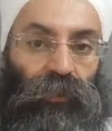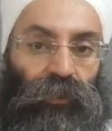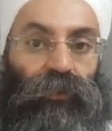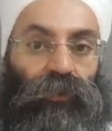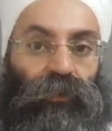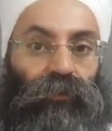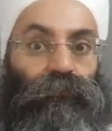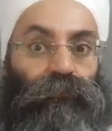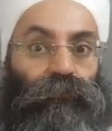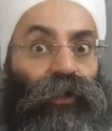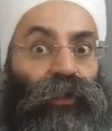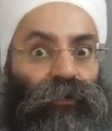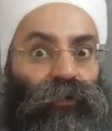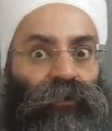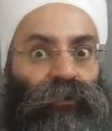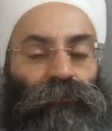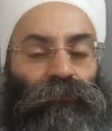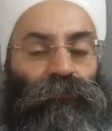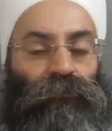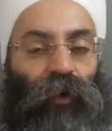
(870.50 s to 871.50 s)
Because
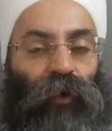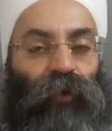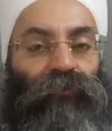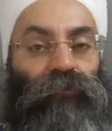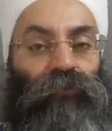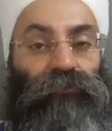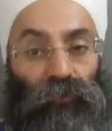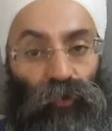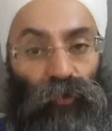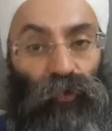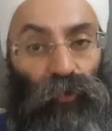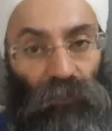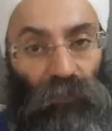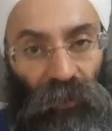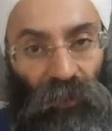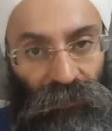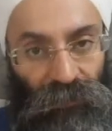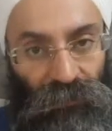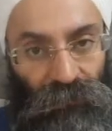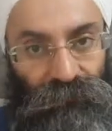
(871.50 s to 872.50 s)
of the power of the
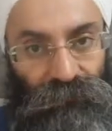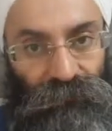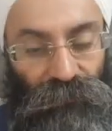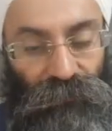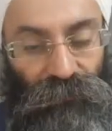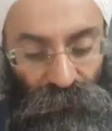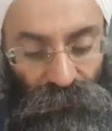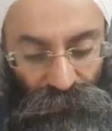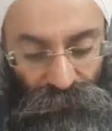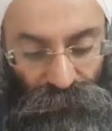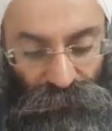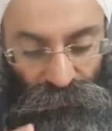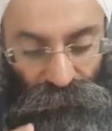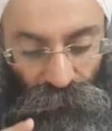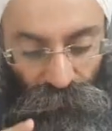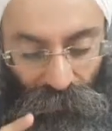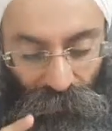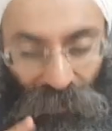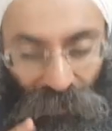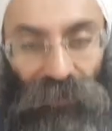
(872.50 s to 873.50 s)
Gurbani. So
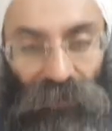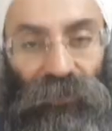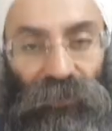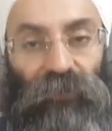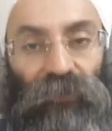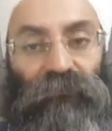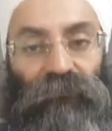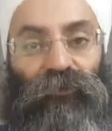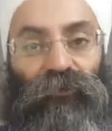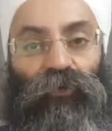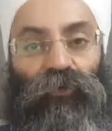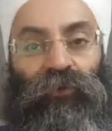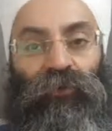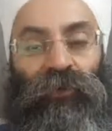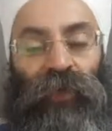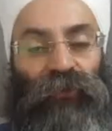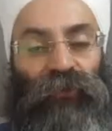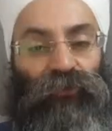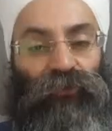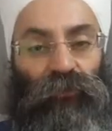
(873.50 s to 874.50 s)
healthy food,
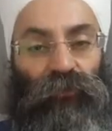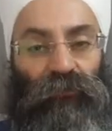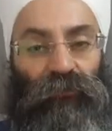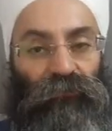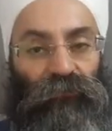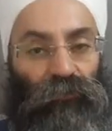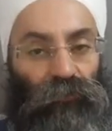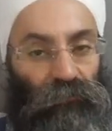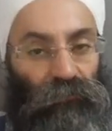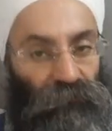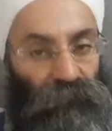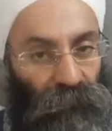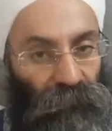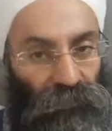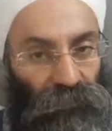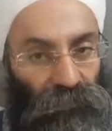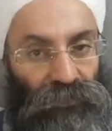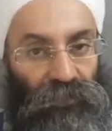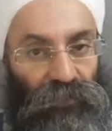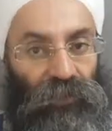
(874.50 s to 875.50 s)
natural food,
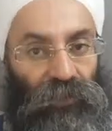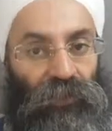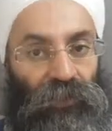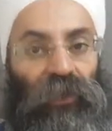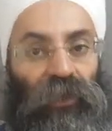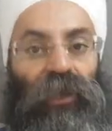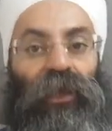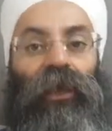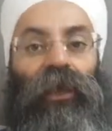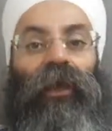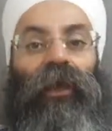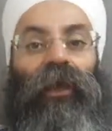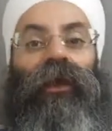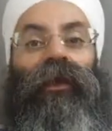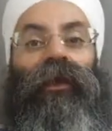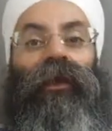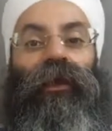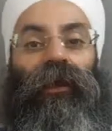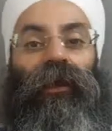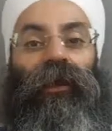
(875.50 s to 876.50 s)
first thing.
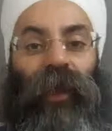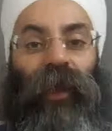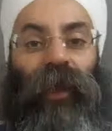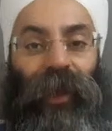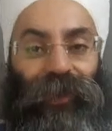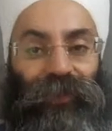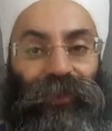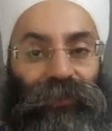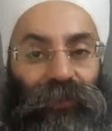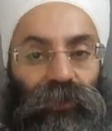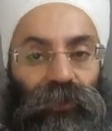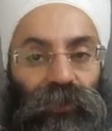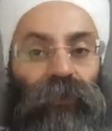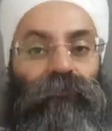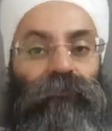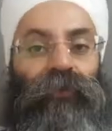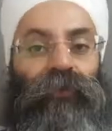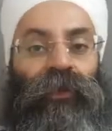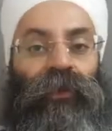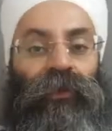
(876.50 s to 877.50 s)
Healthy
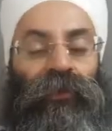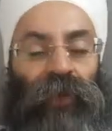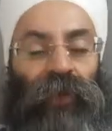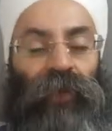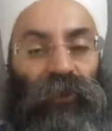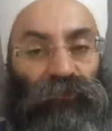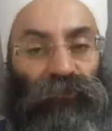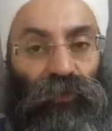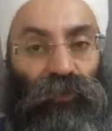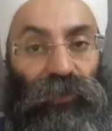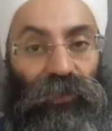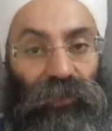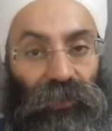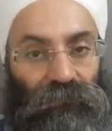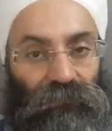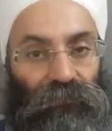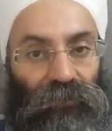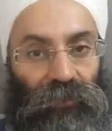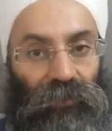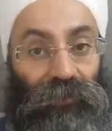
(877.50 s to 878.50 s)
living, natural
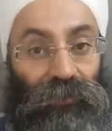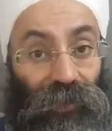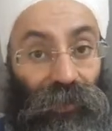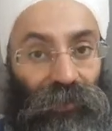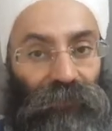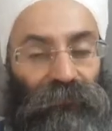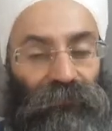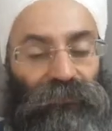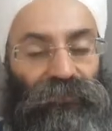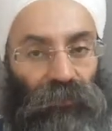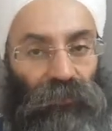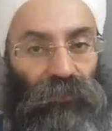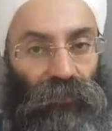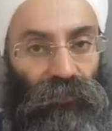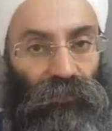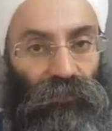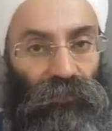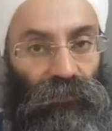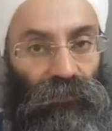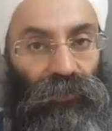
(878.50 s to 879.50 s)
living,
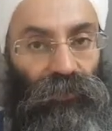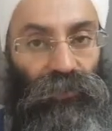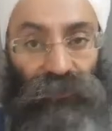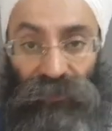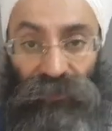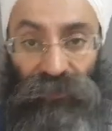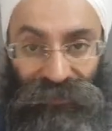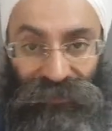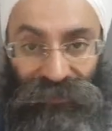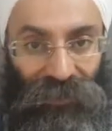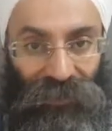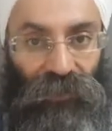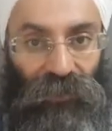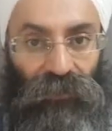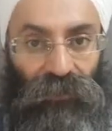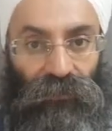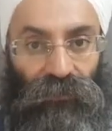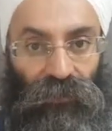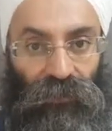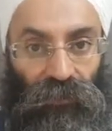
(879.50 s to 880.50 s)
lifestyle is the
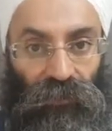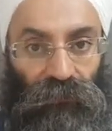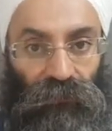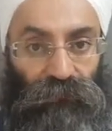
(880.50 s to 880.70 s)
second thing.